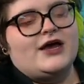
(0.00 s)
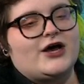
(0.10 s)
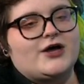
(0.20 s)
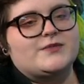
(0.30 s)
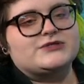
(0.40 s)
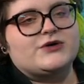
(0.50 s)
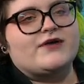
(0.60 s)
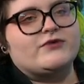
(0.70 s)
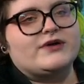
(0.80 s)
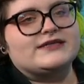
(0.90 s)
Um, so
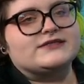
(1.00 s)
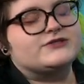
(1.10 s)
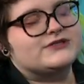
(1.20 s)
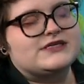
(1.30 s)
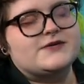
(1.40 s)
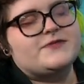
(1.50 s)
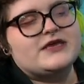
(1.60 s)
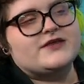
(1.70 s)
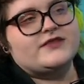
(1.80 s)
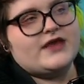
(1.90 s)
everyone gets a little sneak
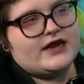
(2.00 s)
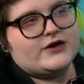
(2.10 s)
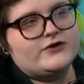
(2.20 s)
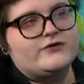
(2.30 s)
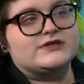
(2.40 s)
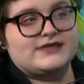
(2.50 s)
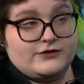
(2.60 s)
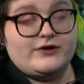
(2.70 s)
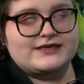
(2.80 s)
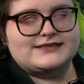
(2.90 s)
peek there. Who has
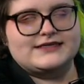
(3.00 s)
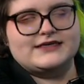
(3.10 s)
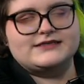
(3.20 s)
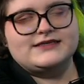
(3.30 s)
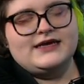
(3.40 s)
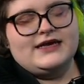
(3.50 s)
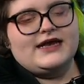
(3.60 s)
who has tickets? Mm-hmm.